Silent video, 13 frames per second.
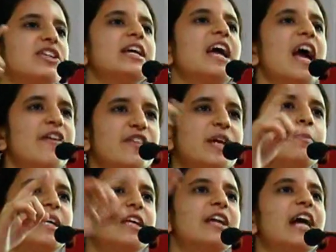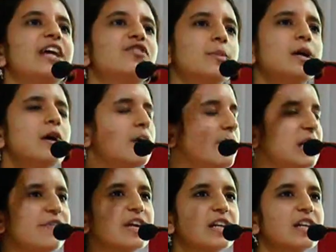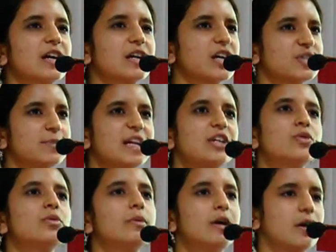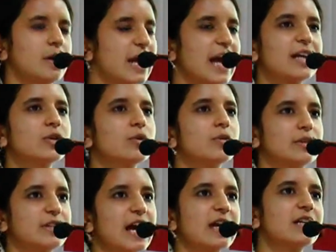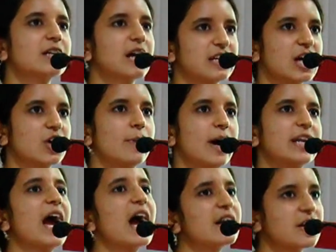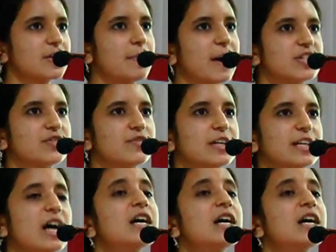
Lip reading: everybody, right from living in Kashmir to right to there in Kanyakumari and other parts of India,